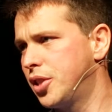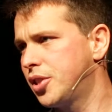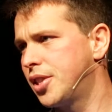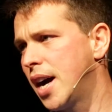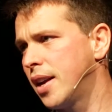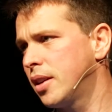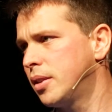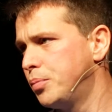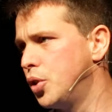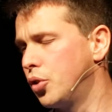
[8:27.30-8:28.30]
SIS data,
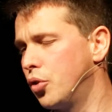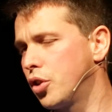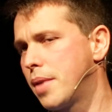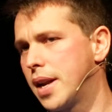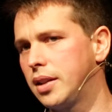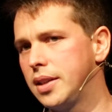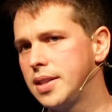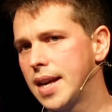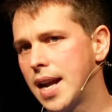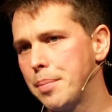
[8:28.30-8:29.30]
you can automatically
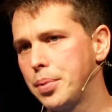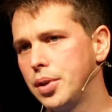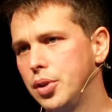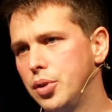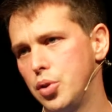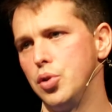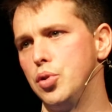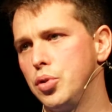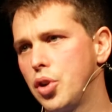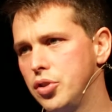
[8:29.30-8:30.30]
set up
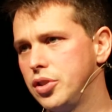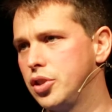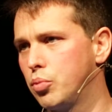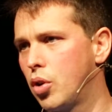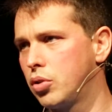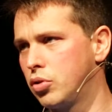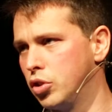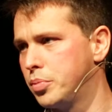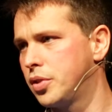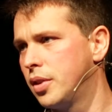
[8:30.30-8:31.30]
who goes into what
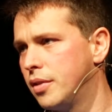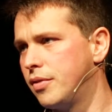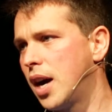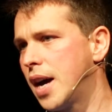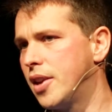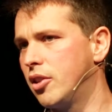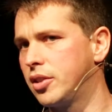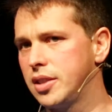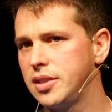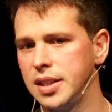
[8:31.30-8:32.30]
groups via their
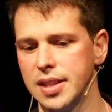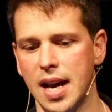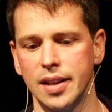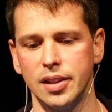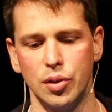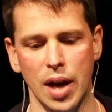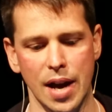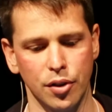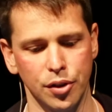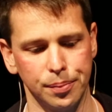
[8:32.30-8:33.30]
existing data that you
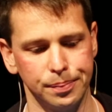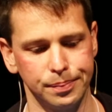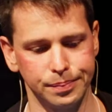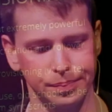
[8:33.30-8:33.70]
have on them.